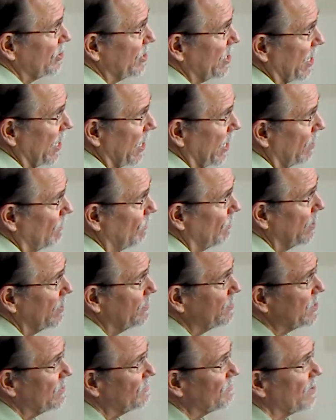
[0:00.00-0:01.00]
are the
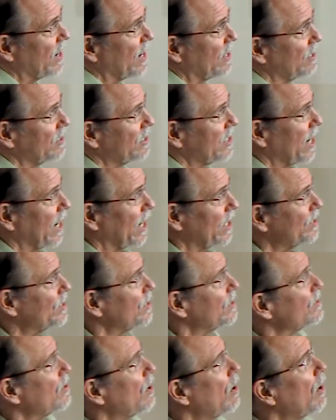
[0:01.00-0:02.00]
emblems of
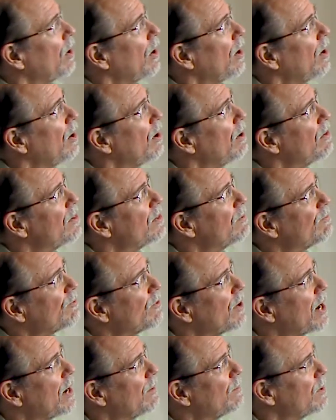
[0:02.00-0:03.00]
phyllotaxis. All the
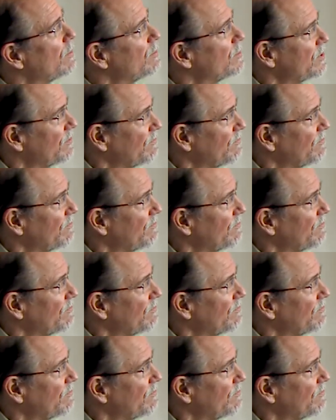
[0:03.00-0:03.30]
problems